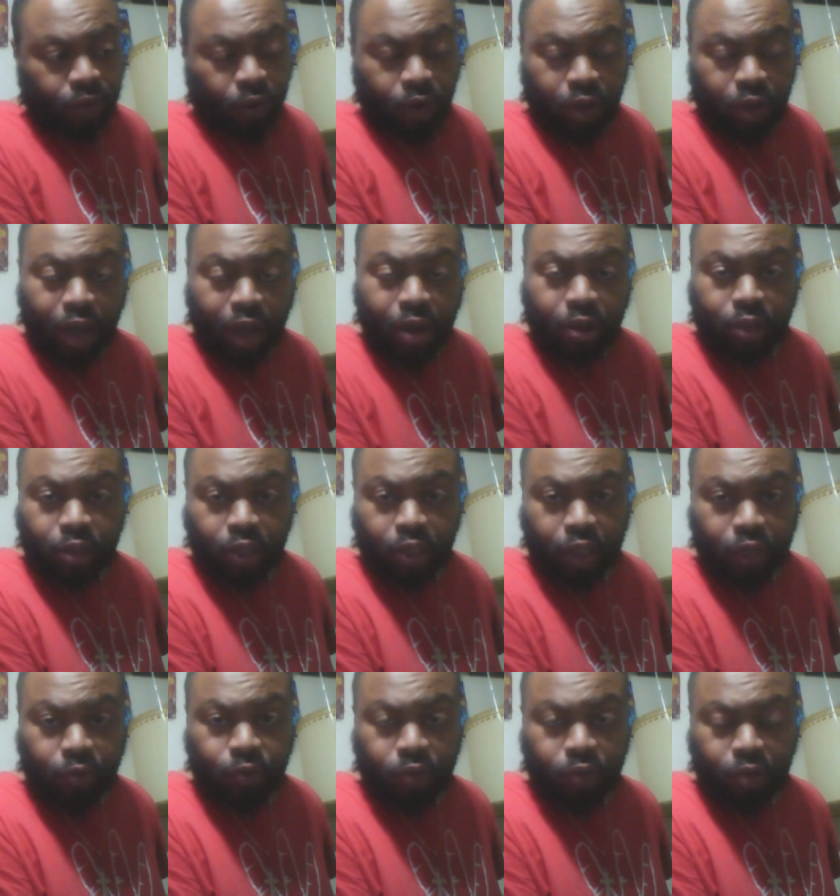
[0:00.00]
Are y'all
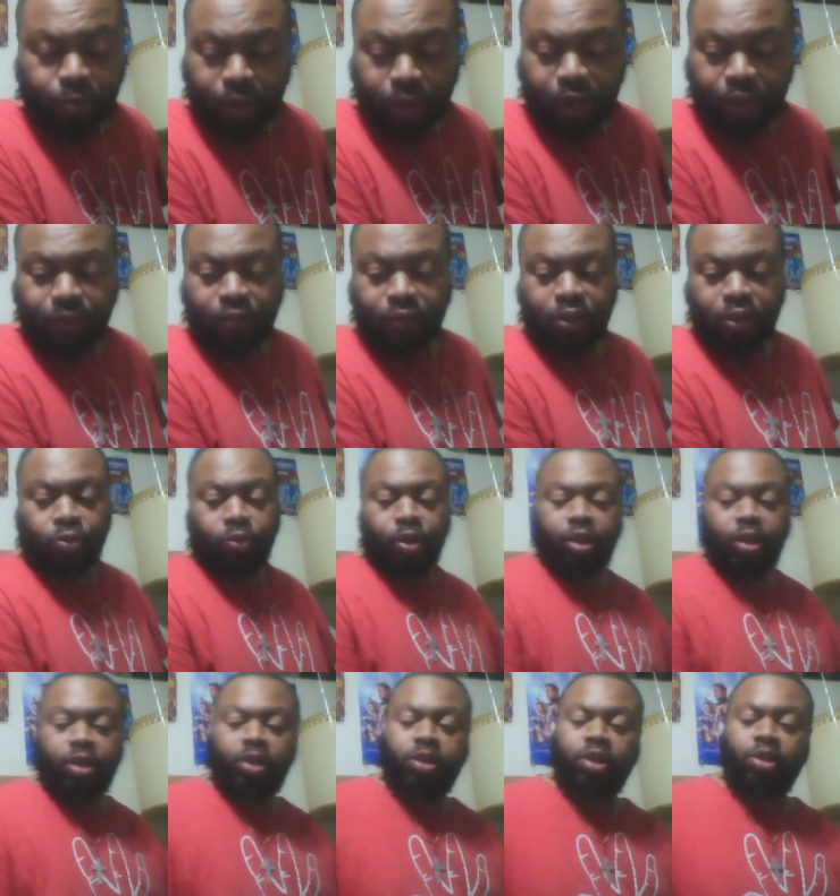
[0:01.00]
continuing to manifest greatness?